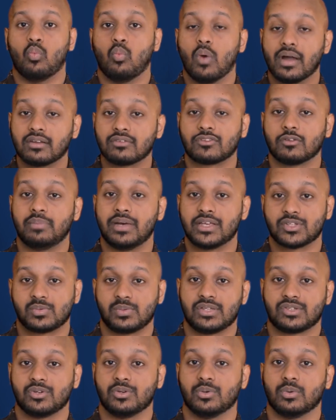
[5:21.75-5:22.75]
One of the best
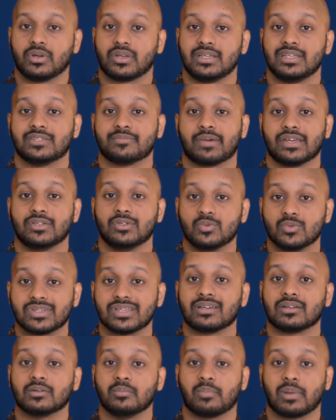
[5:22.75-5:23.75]
ways to do it is by
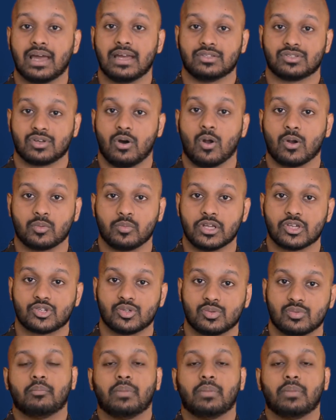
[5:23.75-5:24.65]
using compliance automation.